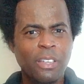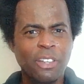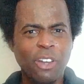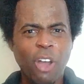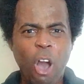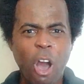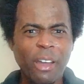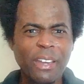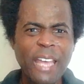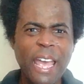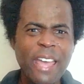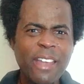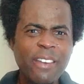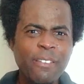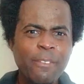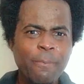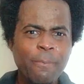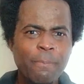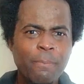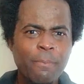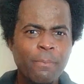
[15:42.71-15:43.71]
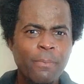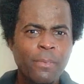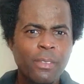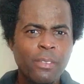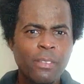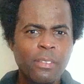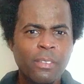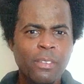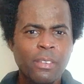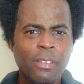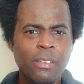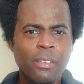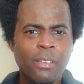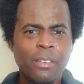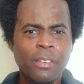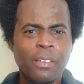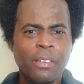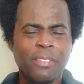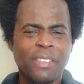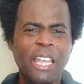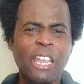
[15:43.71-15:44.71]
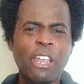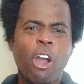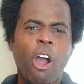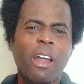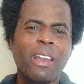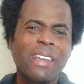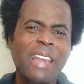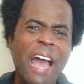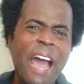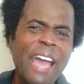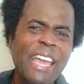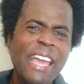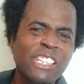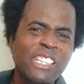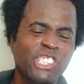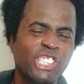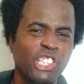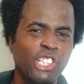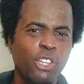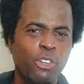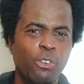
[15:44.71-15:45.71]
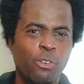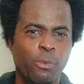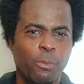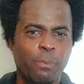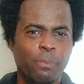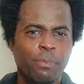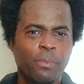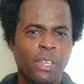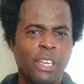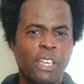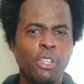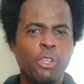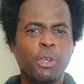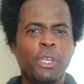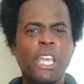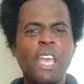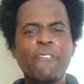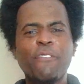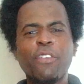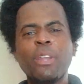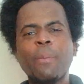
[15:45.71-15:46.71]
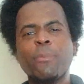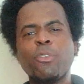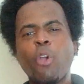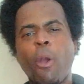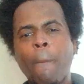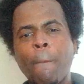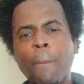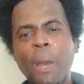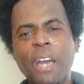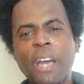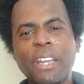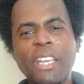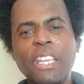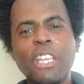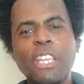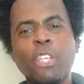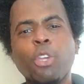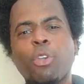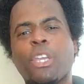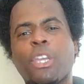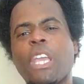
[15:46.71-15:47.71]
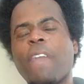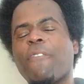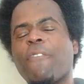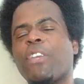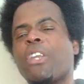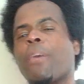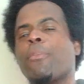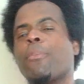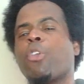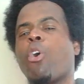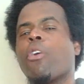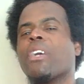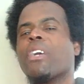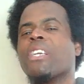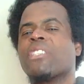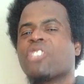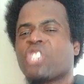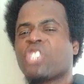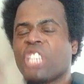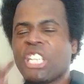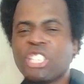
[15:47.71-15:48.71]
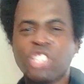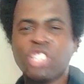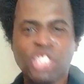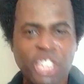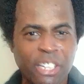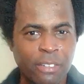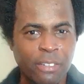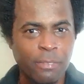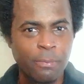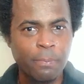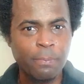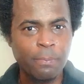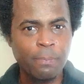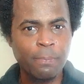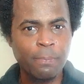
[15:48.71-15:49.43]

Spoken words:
and all that. They are lying to you. And you're giving them your money and you're giving them your attention.